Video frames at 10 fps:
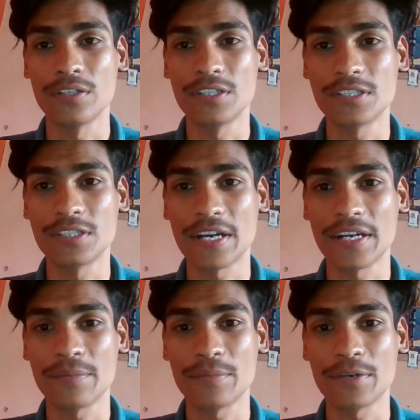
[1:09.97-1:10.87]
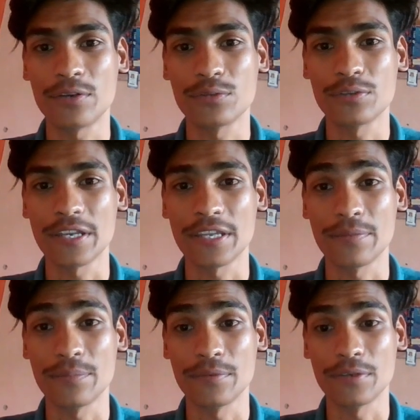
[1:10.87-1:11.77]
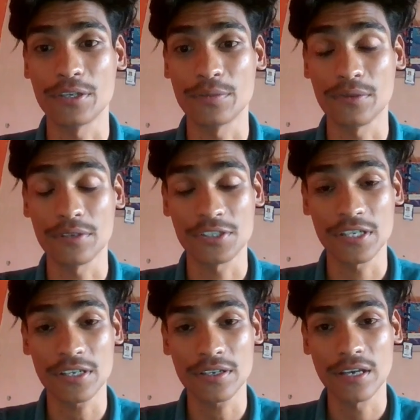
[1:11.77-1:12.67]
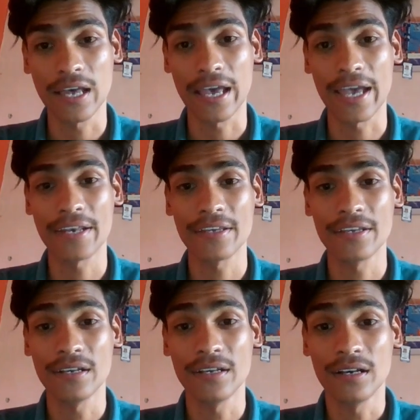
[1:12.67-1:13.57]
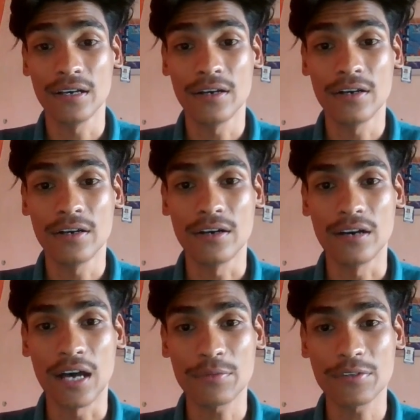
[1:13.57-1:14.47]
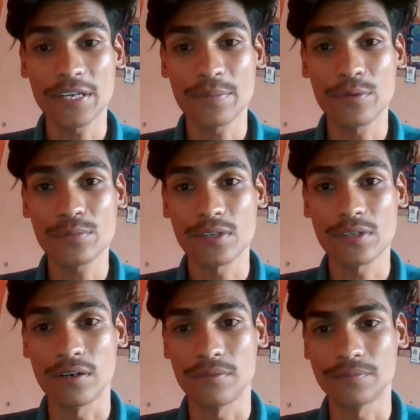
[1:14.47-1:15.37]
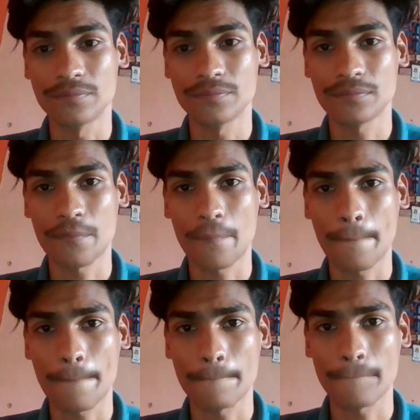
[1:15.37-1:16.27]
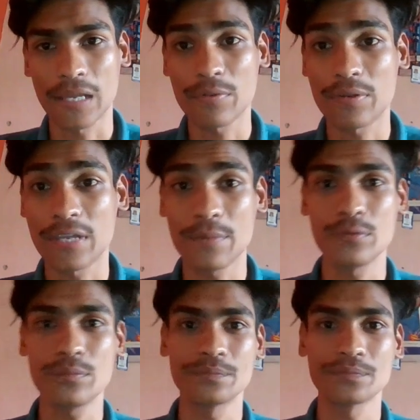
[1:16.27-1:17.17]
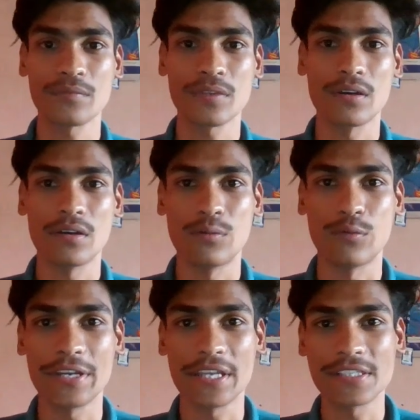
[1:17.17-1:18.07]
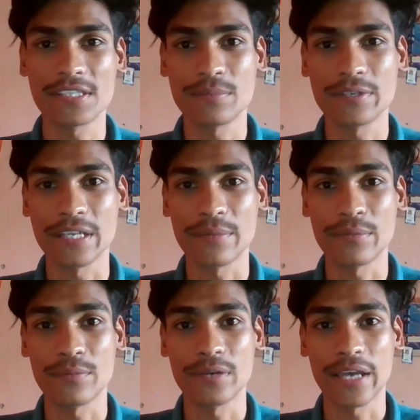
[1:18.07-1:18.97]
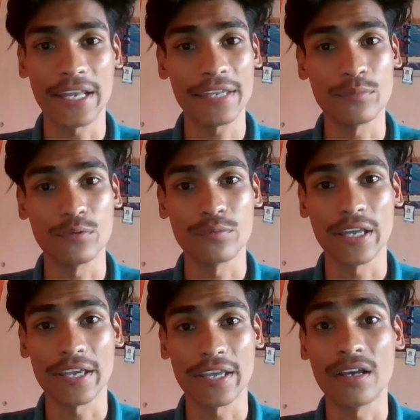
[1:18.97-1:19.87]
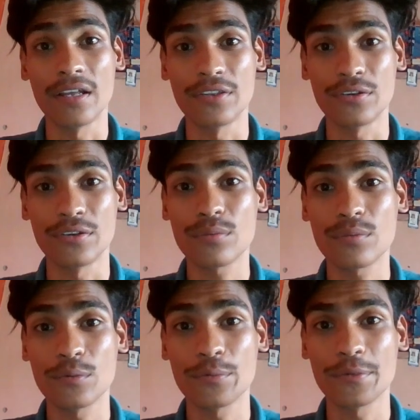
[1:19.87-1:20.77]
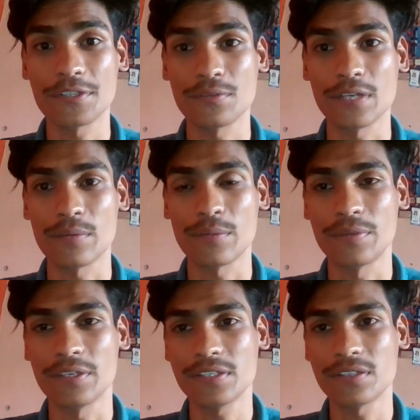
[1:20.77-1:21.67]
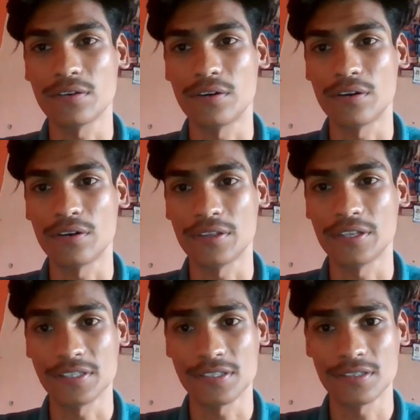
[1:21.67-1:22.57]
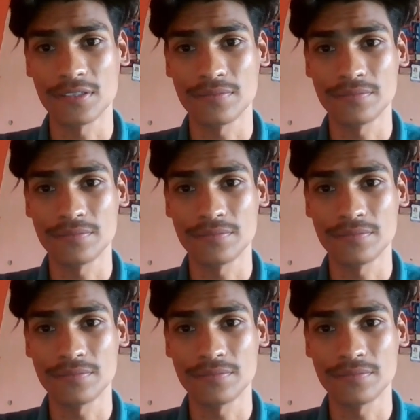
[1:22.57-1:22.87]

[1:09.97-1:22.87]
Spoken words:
This is targeting because we can giving check, and after that moves, after that move, white can simply develop any move. Like the normal move is to develop this or this.